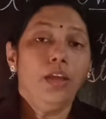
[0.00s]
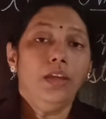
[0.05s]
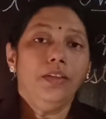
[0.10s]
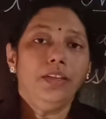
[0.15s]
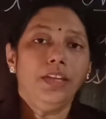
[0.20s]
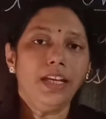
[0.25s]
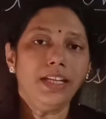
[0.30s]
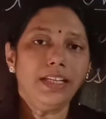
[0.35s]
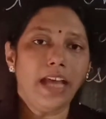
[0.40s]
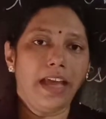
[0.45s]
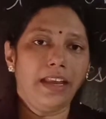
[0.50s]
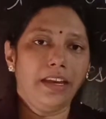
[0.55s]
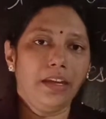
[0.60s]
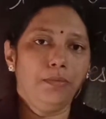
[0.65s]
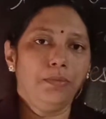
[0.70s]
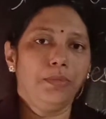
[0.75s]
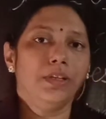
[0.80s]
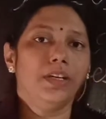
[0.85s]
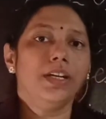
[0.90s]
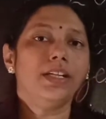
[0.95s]
These
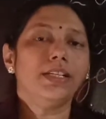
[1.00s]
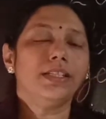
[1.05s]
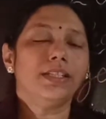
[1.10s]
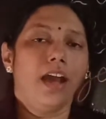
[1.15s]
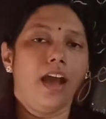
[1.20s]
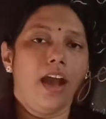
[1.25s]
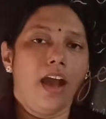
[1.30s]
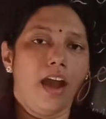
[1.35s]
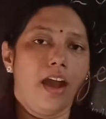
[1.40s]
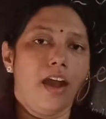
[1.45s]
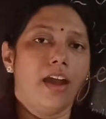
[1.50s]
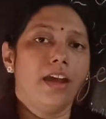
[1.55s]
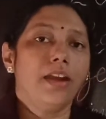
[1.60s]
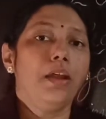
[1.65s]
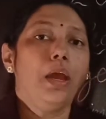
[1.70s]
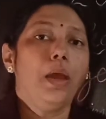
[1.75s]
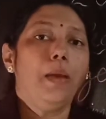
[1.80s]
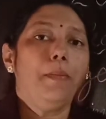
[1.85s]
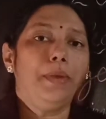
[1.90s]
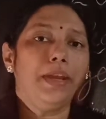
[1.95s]
animals are
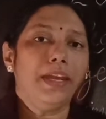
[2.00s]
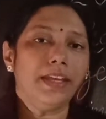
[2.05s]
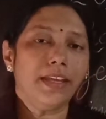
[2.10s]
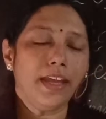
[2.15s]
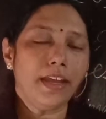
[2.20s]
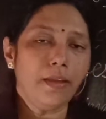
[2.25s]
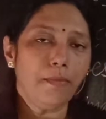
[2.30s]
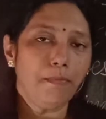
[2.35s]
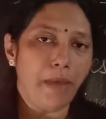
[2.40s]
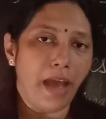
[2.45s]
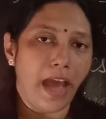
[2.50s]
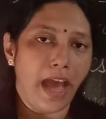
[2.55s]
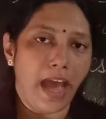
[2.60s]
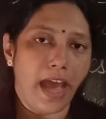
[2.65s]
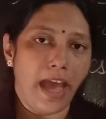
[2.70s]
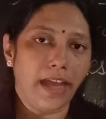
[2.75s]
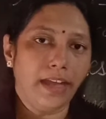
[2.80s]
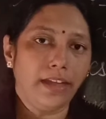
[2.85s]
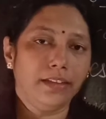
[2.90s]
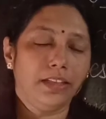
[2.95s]
bringing
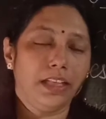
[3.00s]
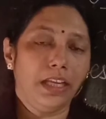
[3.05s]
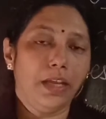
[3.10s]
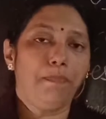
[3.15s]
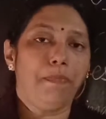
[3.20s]
back the